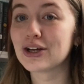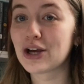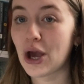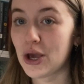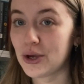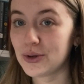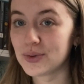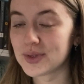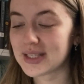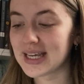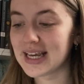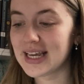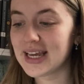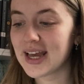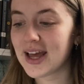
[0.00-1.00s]

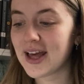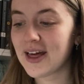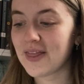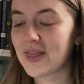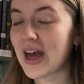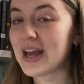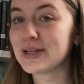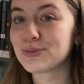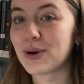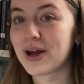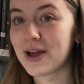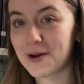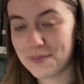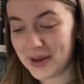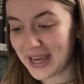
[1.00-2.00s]
cozy. That is
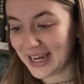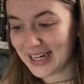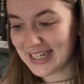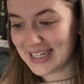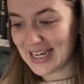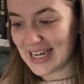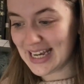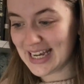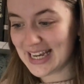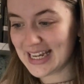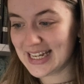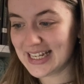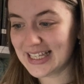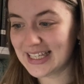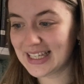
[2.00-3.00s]
why I picked it. It
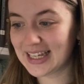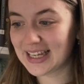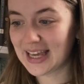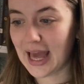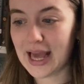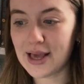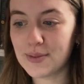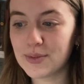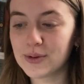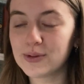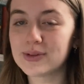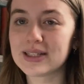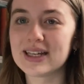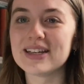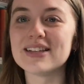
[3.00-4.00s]
is
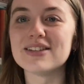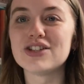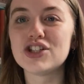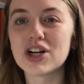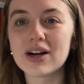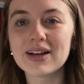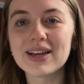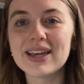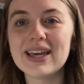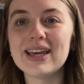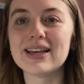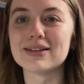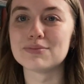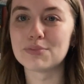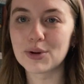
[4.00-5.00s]
cables, it is chunky,
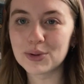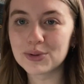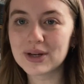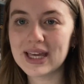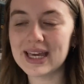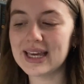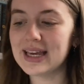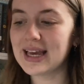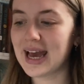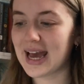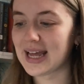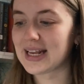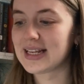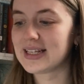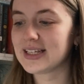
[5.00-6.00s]
it is bulky,
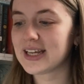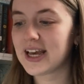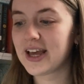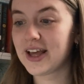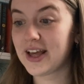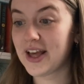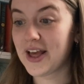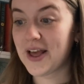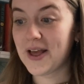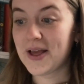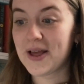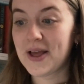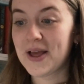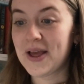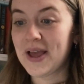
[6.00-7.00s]
and
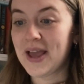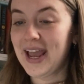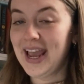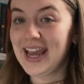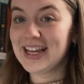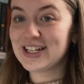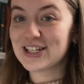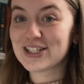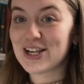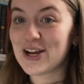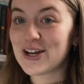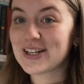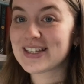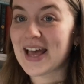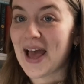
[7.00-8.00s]
it just
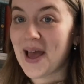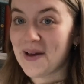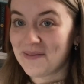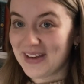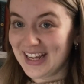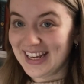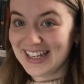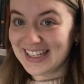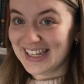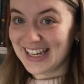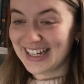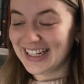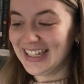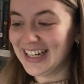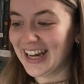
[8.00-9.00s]
looks
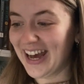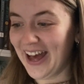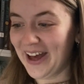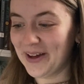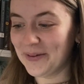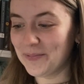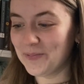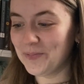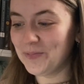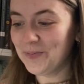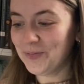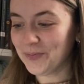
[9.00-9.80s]
amazing. Um,